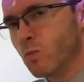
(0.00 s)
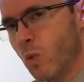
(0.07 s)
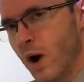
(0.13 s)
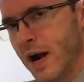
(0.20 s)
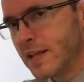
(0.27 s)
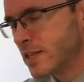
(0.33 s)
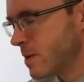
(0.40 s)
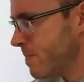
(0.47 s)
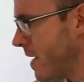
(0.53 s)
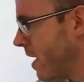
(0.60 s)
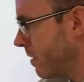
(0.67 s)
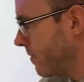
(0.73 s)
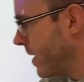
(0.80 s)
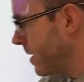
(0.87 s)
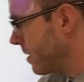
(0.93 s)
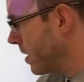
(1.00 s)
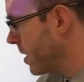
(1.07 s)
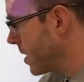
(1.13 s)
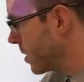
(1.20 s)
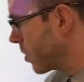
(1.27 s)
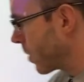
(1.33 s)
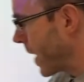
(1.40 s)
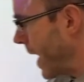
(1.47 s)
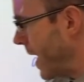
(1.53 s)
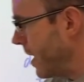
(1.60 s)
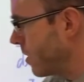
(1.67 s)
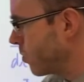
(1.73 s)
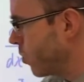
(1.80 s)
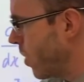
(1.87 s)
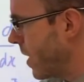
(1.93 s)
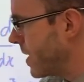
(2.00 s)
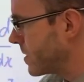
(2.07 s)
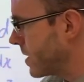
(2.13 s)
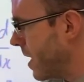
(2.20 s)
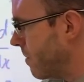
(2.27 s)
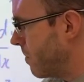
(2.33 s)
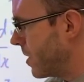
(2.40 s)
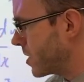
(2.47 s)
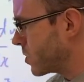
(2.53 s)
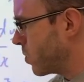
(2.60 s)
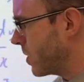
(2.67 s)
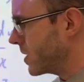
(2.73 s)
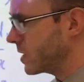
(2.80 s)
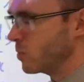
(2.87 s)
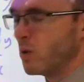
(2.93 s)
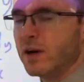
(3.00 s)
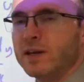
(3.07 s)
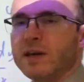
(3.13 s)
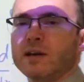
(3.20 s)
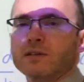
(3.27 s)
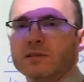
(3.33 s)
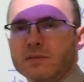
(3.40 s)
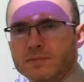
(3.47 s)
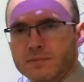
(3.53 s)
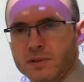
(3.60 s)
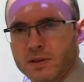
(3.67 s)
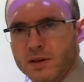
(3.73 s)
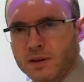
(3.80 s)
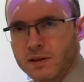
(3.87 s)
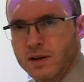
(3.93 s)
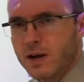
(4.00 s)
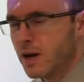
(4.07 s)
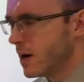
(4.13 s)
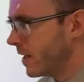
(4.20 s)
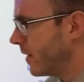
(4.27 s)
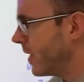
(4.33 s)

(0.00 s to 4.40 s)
y to the power of n, you'll get n y to the n minus 1 dy dx. Okay, and